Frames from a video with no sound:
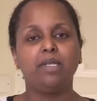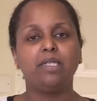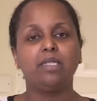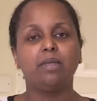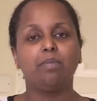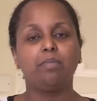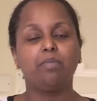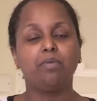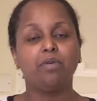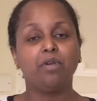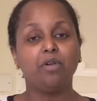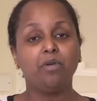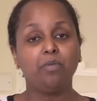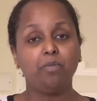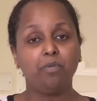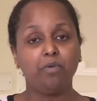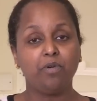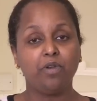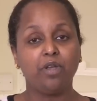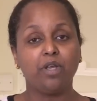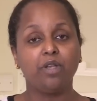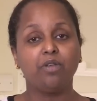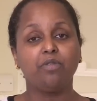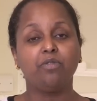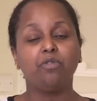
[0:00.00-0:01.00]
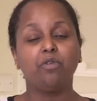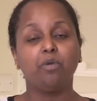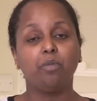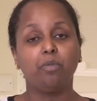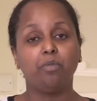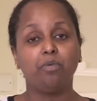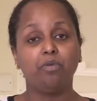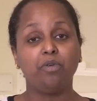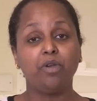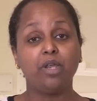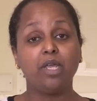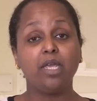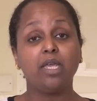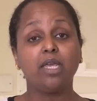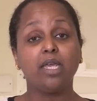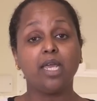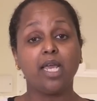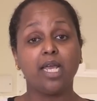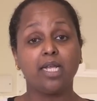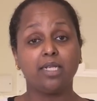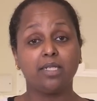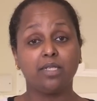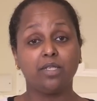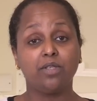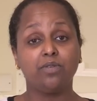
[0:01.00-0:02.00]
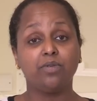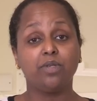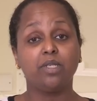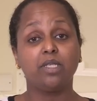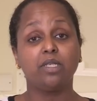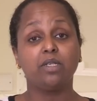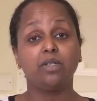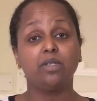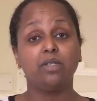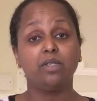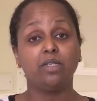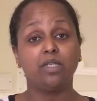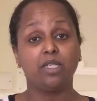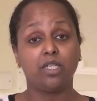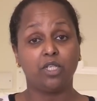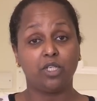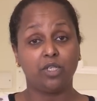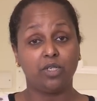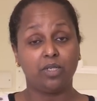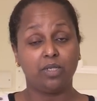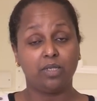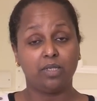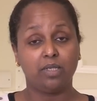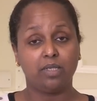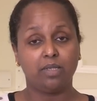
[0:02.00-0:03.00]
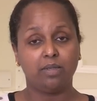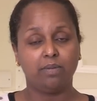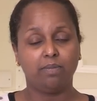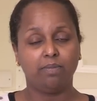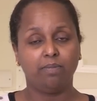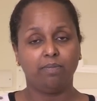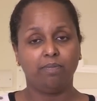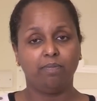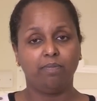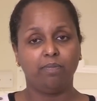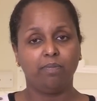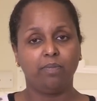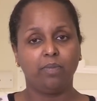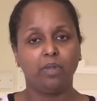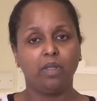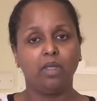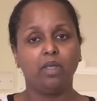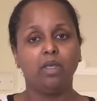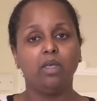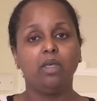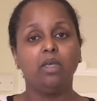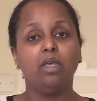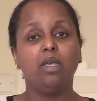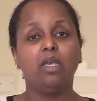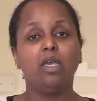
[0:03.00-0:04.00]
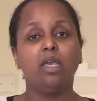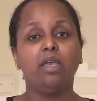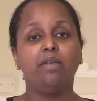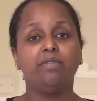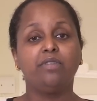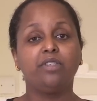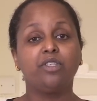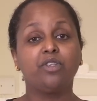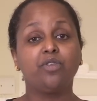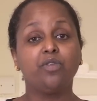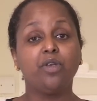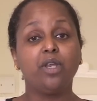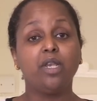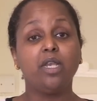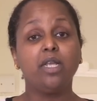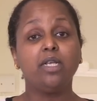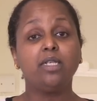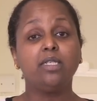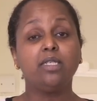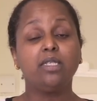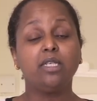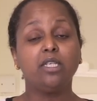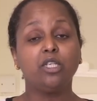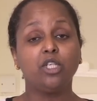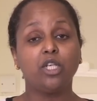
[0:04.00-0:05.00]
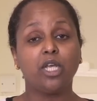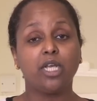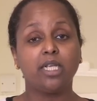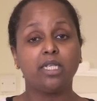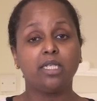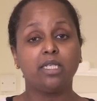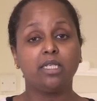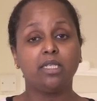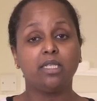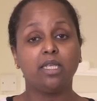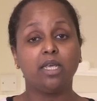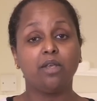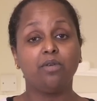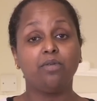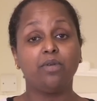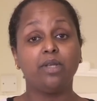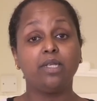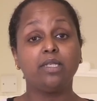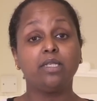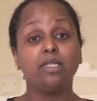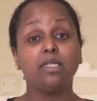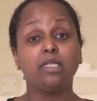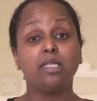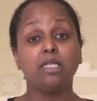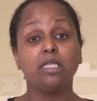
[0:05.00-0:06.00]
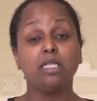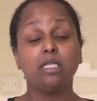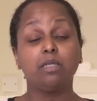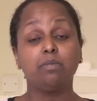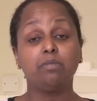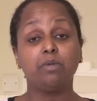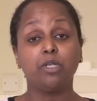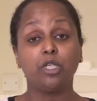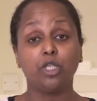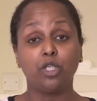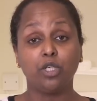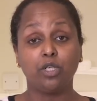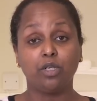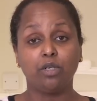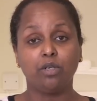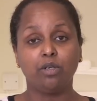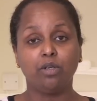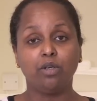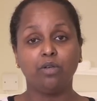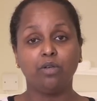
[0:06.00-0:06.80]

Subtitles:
is appropriate for pre-cancerous conditions. If screening suggests there is a suspicion